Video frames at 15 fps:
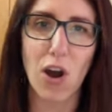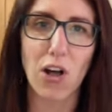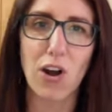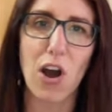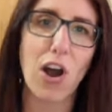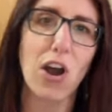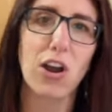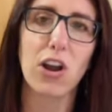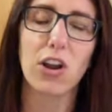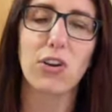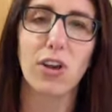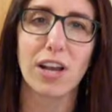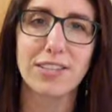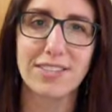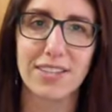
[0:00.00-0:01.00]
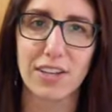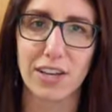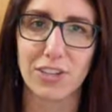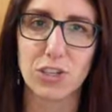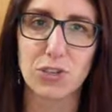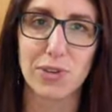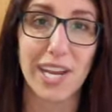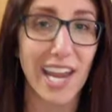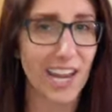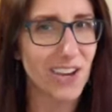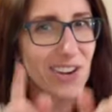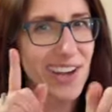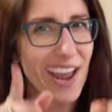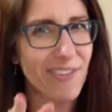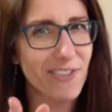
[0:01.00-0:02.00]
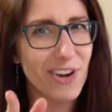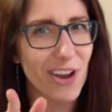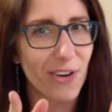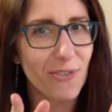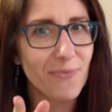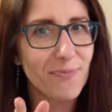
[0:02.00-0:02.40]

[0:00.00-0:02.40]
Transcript: are across the country, and you never know